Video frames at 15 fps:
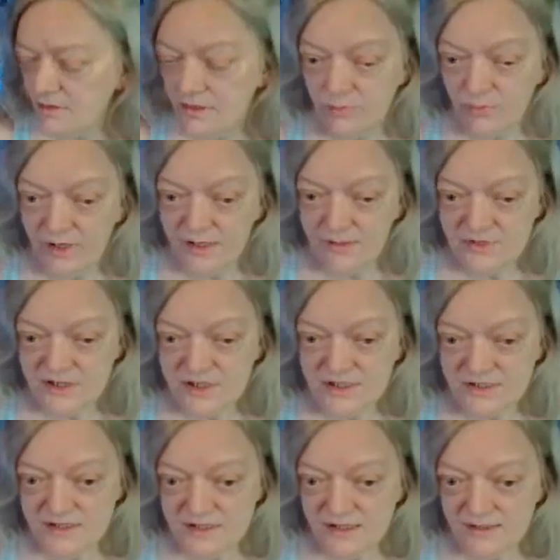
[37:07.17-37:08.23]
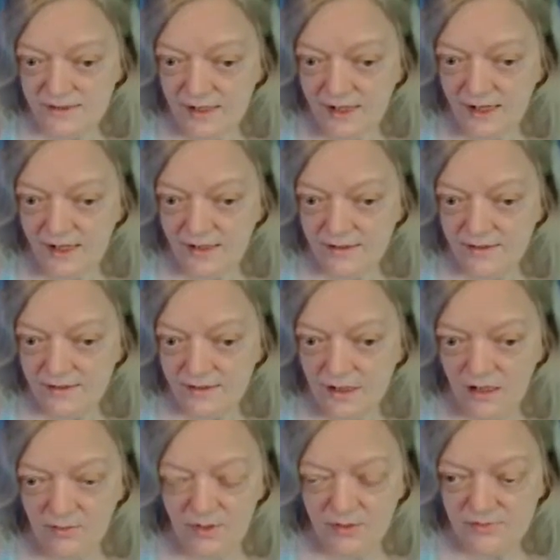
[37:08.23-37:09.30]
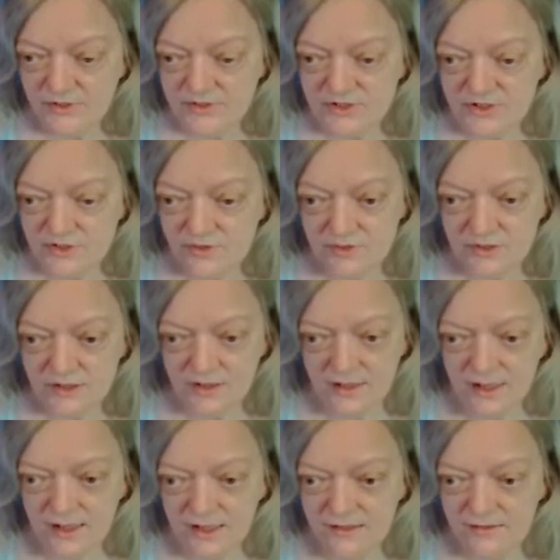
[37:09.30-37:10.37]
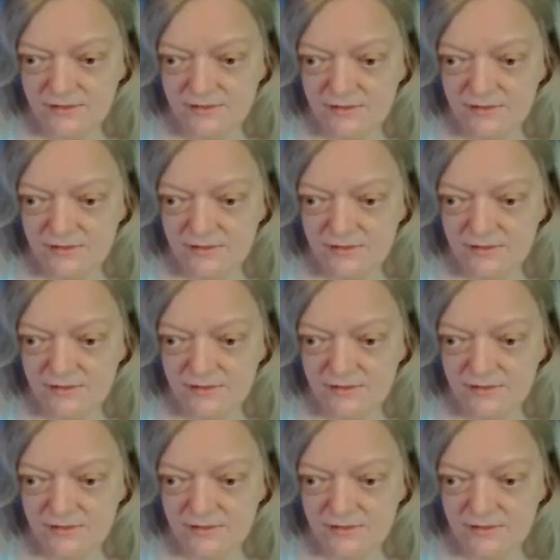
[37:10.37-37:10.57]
The Ramseys did that. I'm almost certain of that.